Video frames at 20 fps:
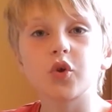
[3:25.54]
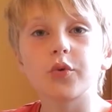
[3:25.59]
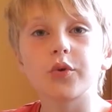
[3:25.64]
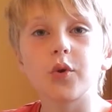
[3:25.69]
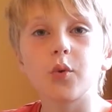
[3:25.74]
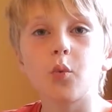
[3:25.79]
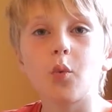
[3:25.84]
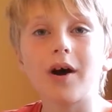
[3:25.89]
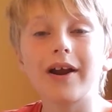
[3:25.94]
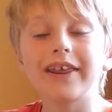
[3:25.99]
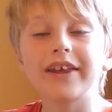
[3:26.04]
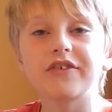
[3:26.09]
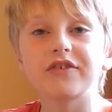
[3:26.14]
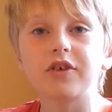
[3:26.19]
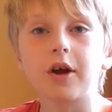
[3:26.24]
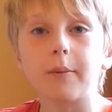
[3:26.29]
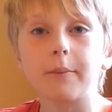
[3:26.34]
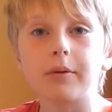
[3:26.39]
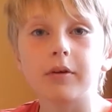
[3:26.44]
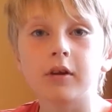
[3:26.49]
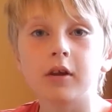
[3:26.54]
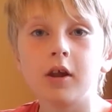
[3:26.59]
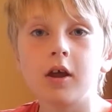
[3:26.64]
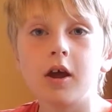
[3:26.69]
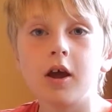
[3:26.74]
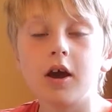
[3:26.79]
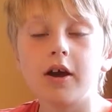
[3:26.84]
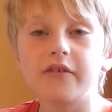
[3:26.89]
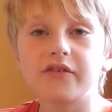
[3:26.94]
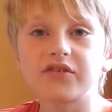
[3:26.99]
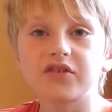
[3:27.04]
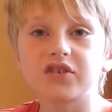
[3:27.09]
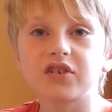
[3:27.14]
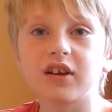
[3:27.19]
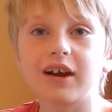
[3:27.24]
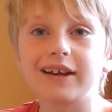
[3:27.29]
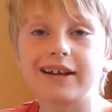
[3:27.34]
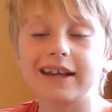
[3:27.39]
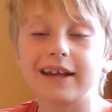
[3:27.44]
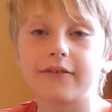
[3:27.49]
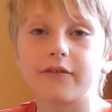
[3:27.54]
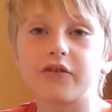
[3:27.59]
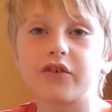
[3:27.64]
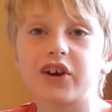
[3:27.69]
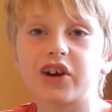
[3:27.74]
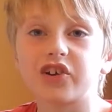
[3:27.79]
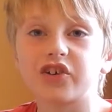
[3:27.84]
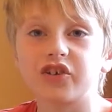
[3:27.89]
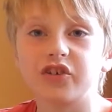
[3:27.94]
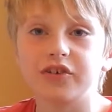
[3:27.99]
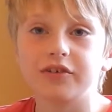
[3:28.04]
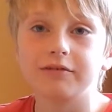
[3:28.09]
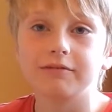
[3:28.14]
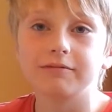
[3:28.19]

you one example of sliding friction.